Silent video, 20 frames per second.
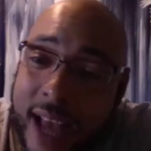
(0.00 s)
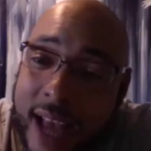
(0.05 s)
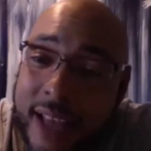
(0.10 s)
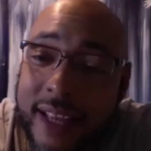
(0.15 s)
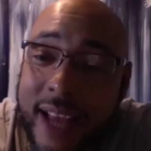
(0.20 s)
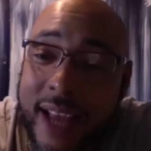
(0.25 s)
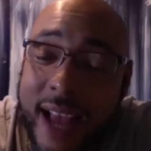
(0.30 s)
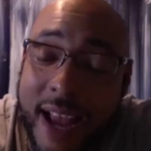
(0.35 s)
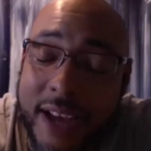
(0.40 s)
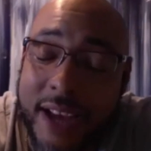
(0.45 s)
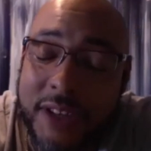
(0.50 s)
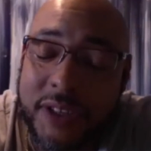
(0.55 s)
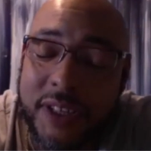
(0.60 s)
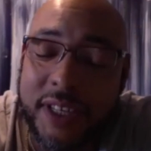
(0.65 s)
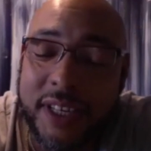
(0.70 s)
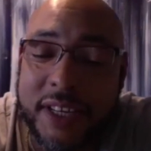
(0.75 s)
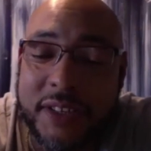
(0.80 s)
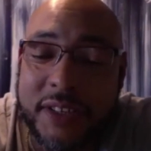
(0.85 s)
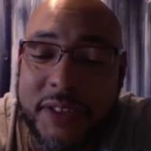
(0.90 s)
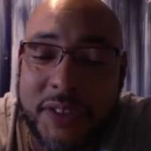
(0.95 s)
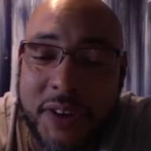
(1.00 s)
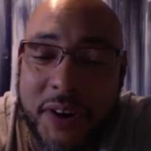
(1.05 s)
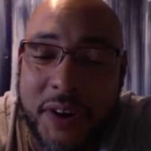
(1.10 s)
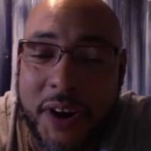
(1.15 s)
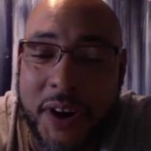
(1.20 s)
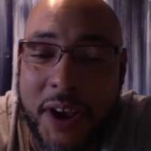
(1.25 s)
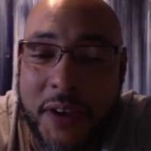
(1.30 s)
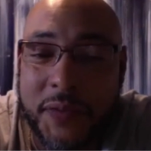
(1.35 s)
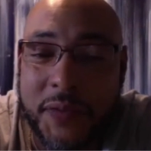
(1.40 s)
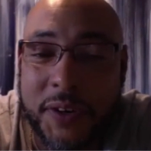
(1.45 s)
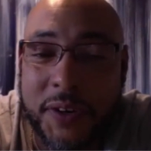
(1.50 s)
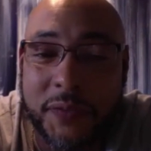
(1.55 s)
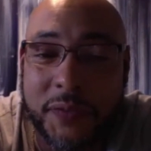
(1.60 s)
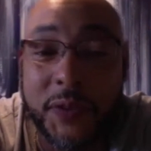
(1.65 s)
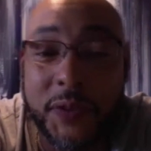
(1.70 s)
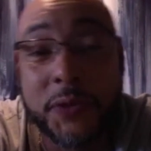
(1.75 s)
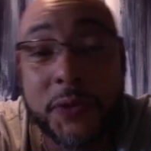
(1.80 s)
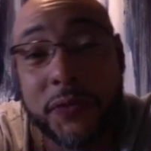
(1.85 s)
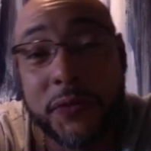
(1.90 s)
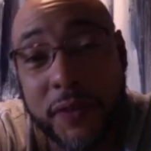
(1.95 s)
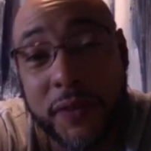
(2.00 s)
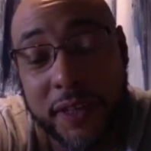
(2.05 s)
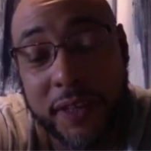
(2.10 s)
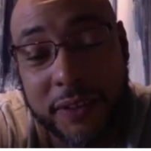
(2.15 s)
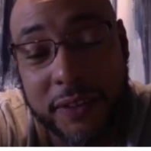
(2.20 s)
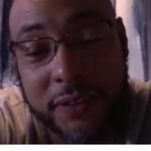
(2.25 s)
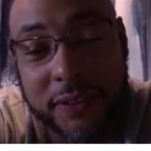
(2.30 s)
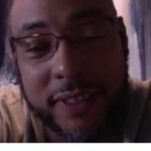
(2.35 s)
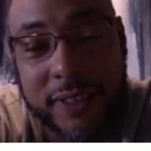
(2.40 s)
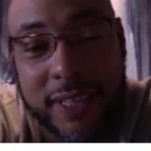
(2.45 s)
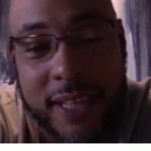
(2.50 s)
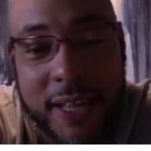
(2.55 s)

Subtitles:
I actually didn't start off in the food field.